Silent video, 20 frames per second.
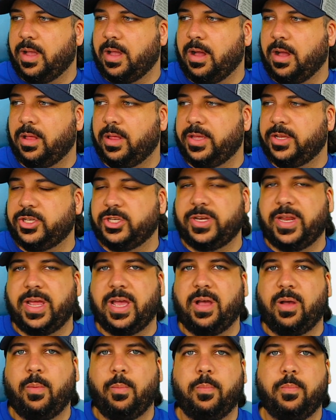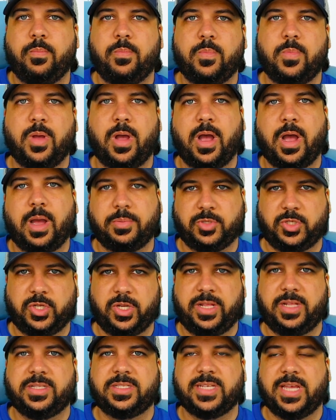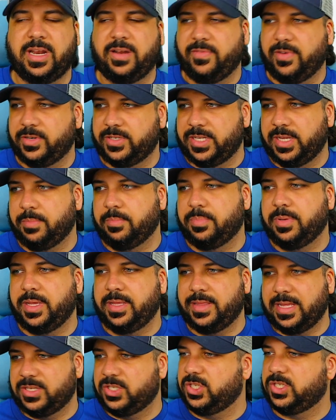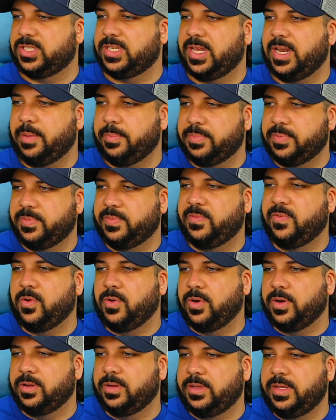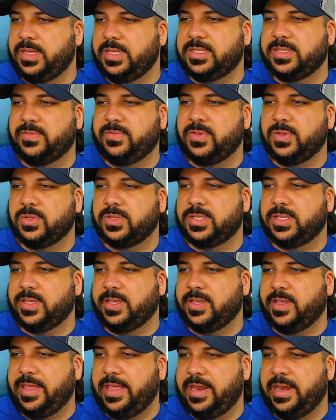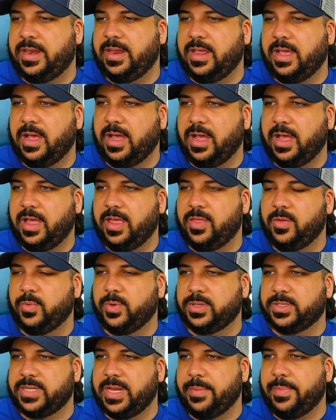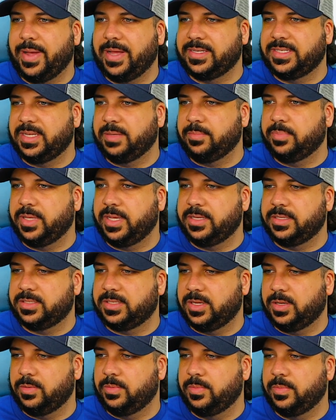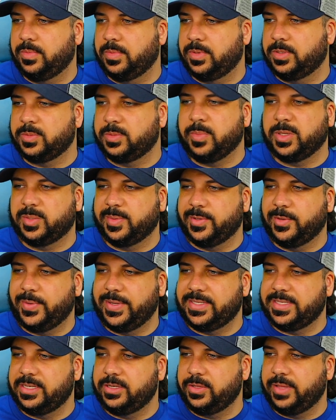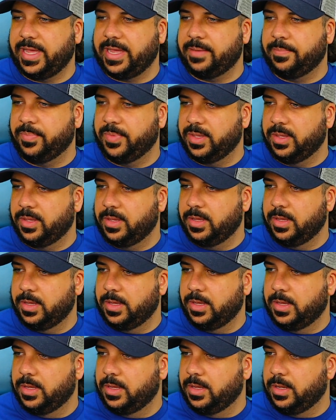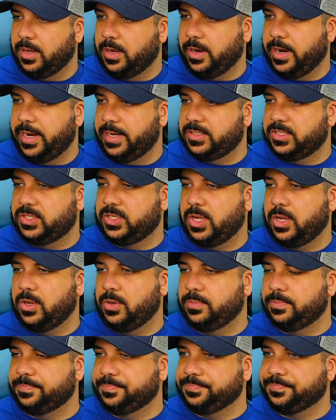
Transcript: call agent now option inside of our template. That's just set up for ease of use in the real estate bot template. So there's multiple ways to do that. All right, so